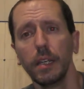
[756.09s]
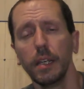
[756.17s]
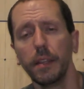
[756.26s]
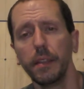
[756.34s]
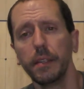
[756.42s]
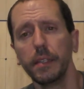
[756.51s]

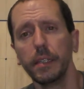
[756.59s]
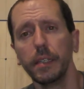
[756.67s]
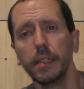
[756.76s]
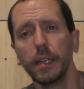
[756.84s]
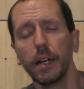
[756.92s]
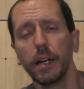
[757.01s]

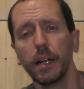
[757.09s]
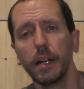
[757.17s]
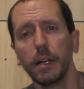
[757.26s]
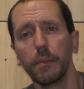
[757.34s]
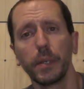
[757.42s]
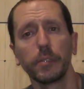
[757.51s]
the
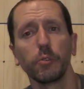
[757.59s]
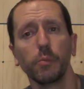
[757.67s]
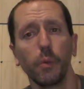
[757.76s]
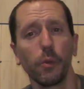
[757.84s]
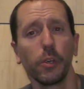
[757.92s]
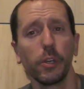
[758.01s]
Petzl
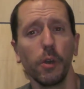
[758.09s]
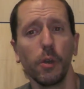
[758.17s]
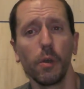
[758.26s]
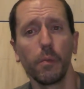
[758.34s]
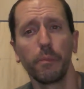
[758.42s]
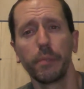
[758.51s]
Boreo,